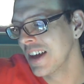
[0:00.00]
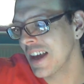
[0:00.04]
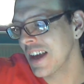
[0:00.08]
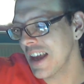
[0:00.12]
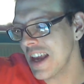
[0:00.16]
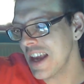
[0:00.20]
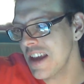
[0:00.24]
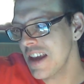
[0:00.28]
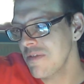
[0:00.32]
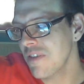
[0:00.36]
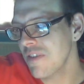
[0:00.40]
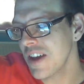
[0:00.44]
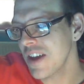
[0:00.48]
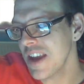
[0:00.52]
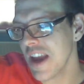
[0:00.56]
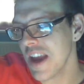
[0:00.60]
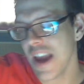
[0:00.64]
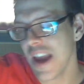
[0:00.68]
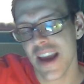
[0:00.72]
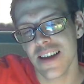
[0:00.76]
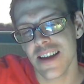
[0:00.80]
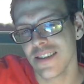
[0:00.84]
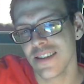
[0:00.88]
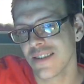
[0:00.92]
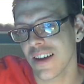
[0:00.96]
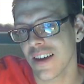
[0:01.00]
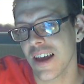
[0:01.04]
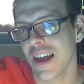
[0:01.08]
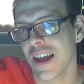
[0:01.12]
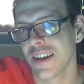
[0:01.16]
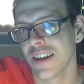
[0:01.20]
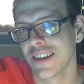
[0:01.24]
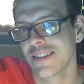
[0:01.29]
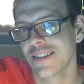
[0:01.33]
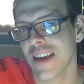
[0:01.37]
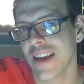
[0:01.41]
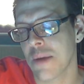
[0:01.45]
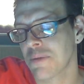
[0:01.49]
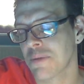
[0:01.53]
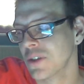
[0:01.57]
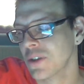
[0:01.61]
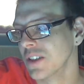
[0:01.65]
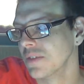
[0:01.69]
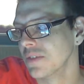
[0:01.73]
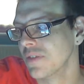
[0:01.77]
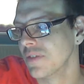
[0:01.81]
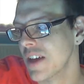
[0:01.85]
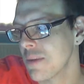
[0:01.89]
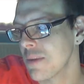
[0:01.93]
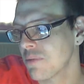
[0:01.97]
EV is
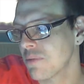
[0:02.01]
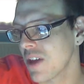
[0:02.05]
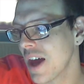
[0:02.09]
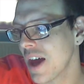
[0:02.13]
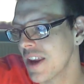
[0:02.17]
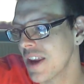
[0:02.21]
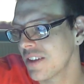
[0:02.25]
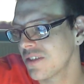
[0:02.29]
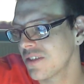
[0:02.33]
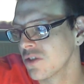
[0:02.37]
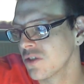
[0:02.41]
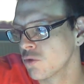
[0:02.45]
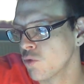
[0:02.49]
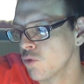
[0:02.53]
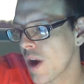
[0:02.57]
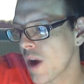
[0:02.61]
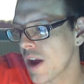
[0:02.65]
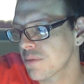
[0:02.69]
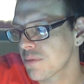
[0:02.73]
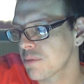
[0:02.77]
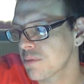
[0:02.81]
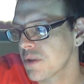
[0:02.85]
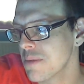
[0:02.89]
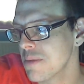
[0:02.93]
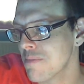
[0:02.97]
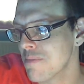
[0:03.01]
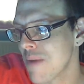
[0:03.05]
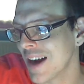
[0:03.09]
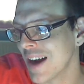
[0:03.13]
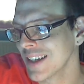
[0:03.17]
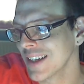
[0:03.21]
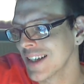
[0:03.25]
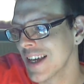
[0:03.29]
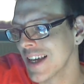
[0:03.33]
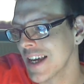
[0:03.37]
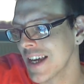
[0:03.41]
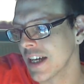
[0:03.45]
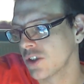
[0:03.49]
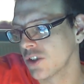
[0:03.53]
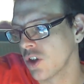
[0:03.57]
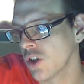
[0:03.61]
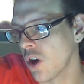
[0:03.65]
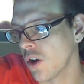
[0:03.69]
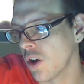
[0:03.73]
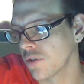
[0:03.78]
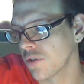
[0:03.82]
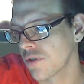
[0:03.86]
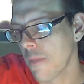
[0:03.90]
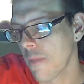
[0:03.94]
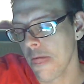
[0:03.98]
exceptional vapes, and this is raspberry pancake
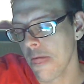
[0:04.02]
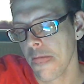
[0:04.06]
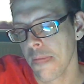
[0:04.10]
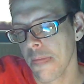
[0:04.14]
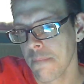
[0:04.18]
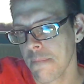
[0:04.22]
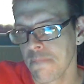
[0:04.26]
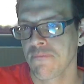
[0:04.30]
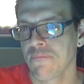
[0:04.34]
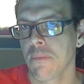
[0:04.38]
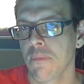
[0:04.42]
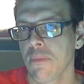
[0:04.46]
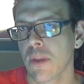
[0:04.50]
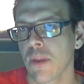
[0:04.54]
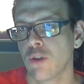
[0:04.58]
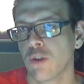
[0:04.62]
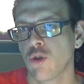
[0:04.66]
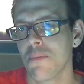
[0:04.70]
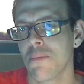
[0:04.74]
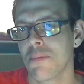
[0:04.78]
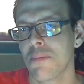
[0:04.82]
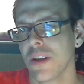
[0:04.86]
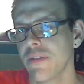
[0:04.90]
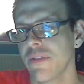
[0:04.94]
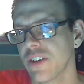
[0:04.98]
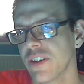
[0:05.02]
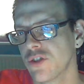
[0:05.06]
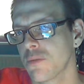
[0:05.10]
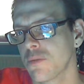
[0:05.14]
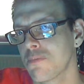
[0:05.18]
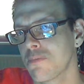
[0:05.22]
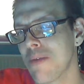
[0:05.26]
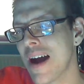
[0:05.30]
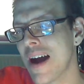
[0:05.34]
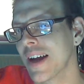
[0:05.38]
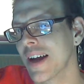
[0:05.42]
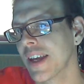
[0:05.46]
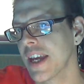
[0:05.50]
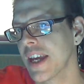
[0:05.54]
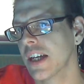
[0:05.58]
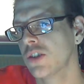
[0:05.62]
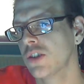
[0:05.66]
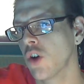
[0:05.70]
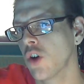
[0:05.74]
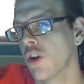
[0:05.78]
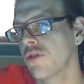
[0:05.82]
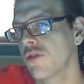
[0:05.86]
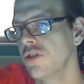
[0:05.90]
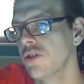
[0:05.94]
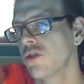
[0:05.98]
toss. So I believe it's just pancake
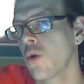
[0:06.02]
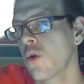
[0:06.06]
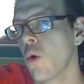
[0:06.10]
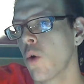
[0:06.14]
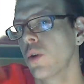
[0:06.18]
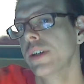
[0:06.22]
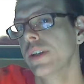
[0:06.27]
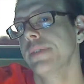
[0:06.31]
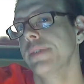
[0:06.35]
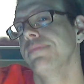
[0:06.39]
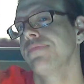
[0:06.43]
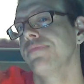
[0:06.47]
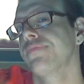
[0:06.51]
toss he's calling it.